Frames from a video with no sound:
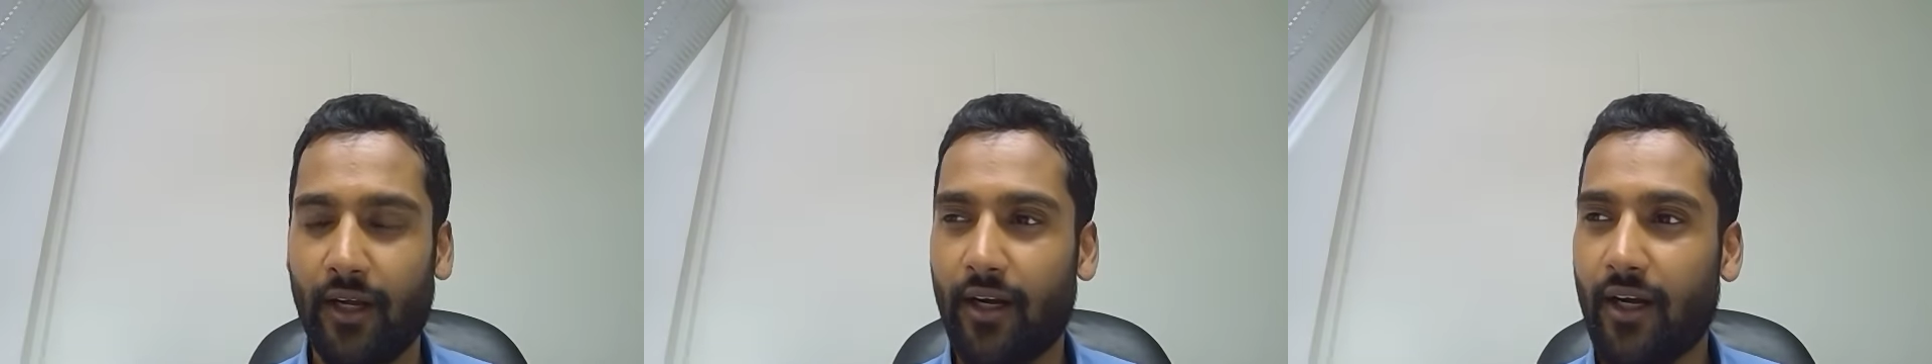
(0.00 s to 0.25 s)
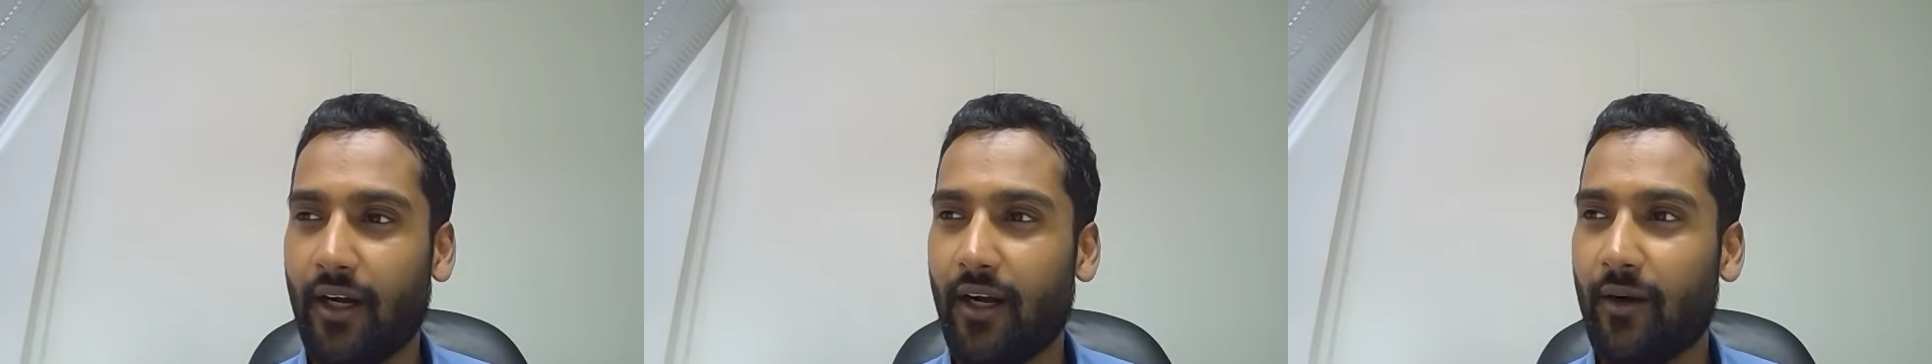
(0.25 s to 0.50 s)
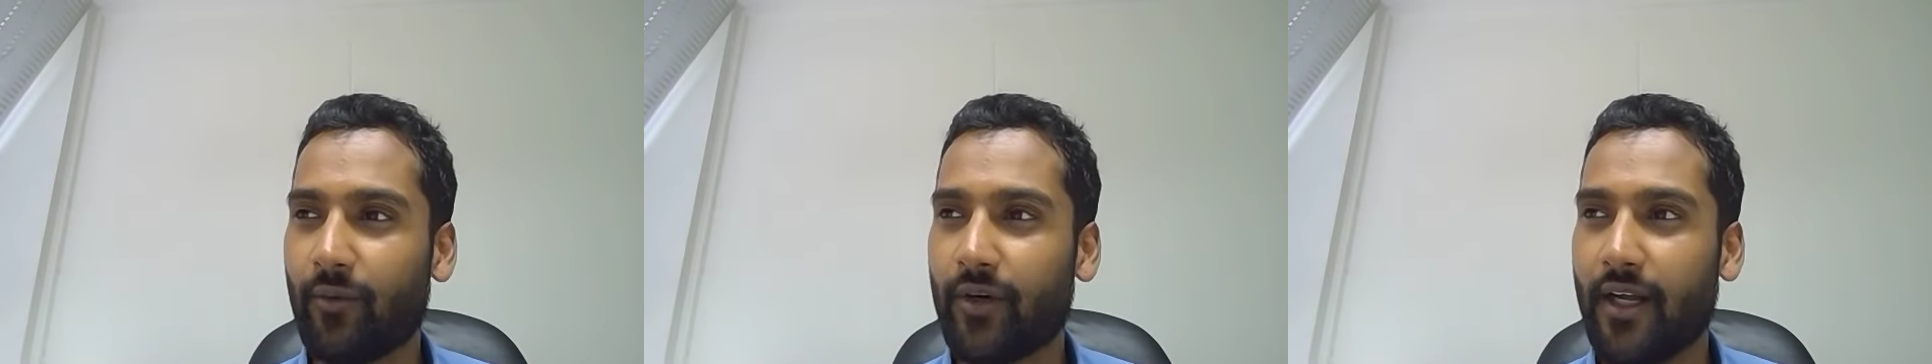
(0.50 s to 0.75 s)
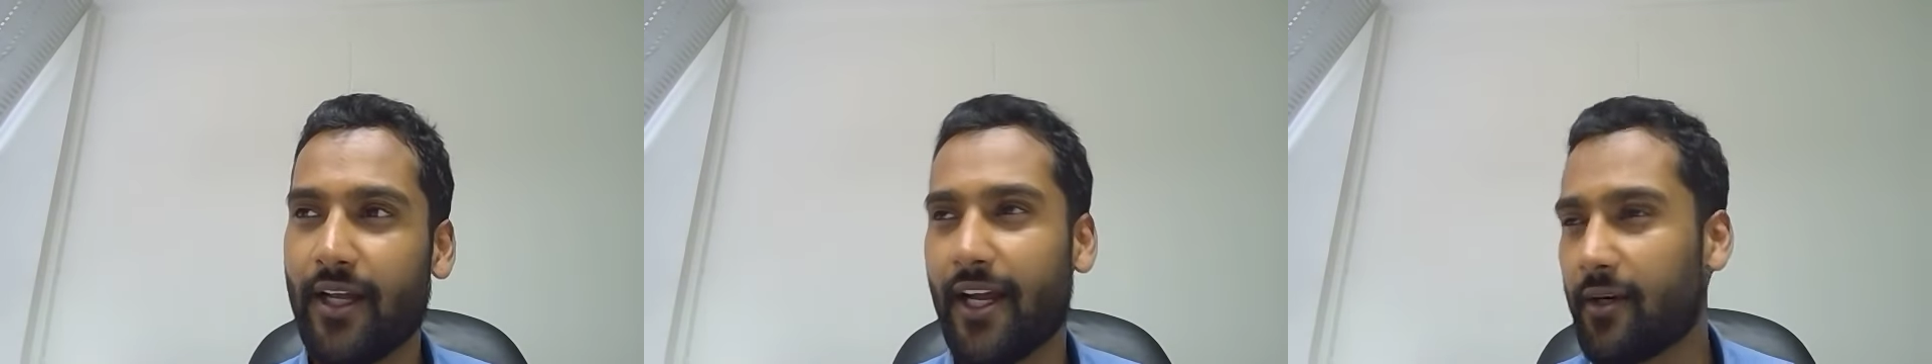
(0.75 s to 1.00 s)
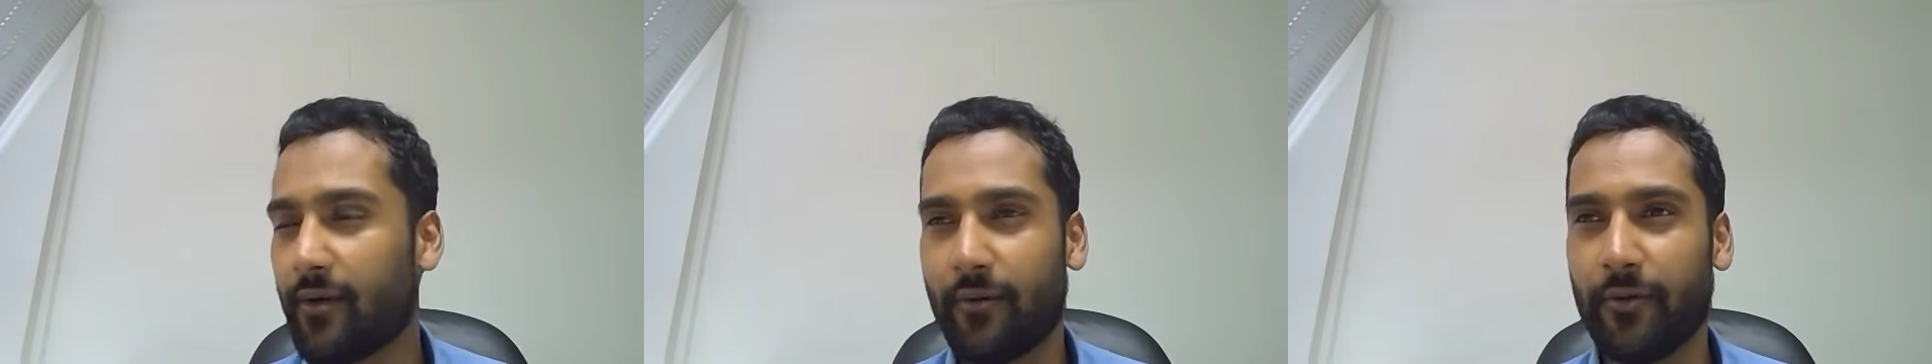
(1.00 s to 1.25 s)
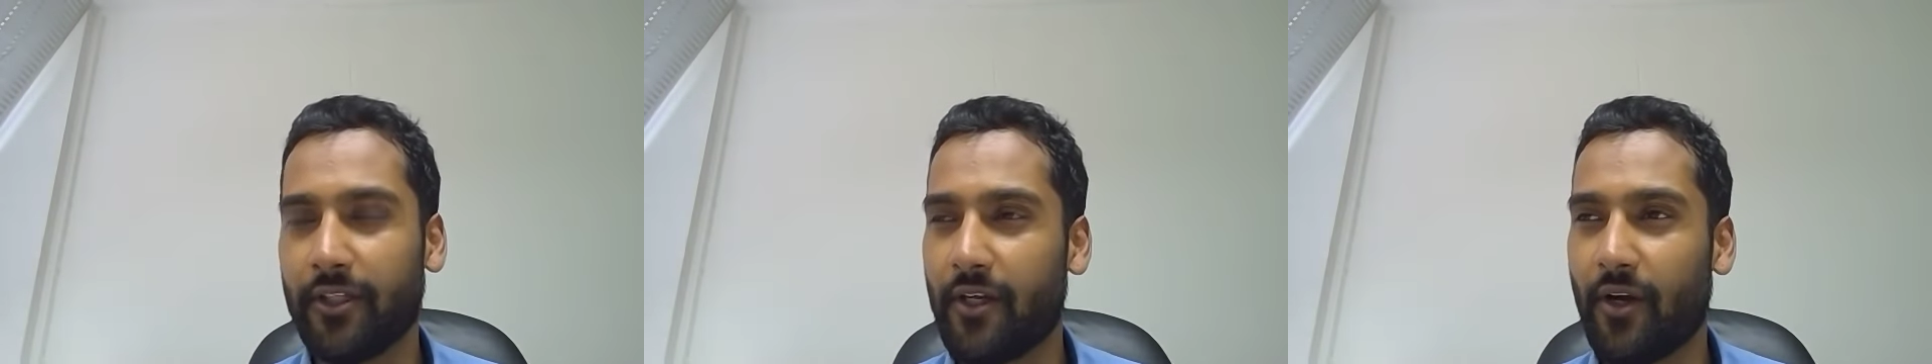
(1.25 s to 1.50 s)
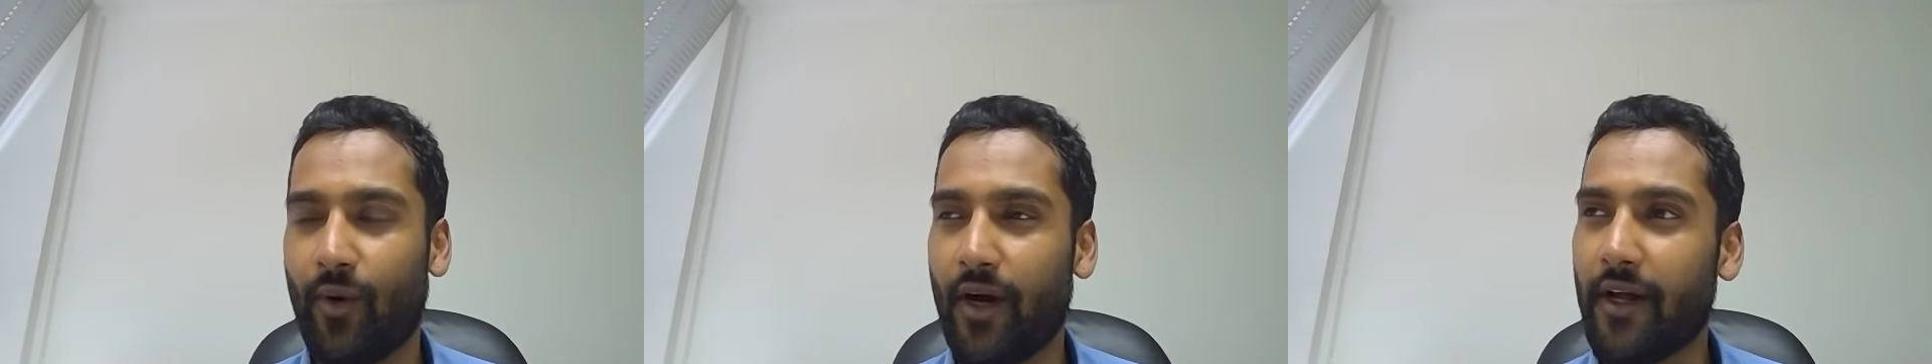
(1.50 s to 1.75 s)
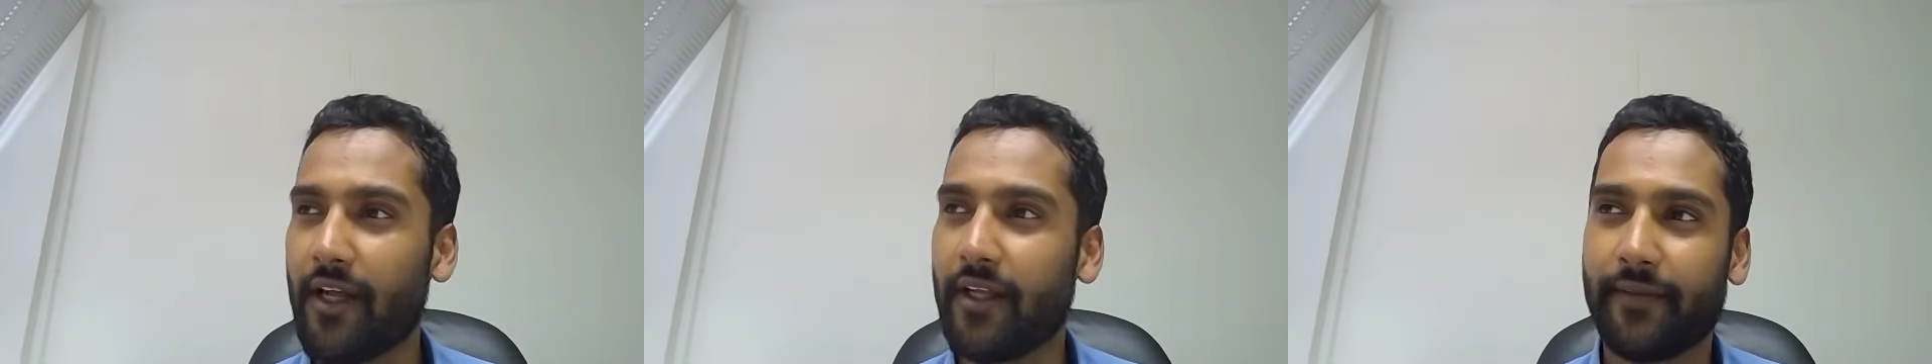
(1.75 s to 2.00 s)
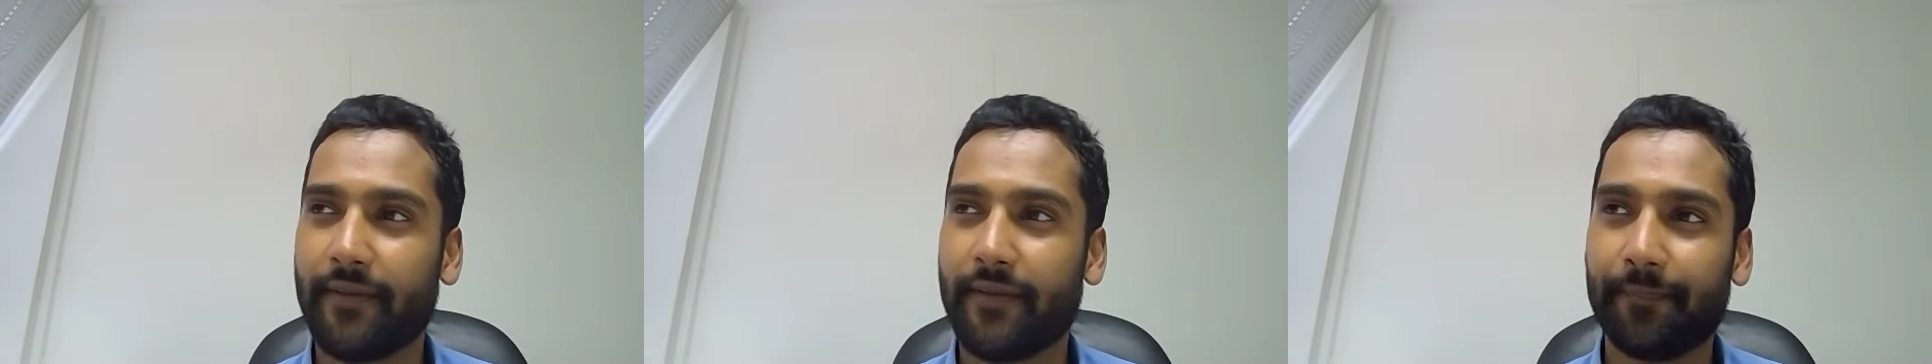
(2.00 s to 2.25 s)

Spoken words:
And I don't really know why.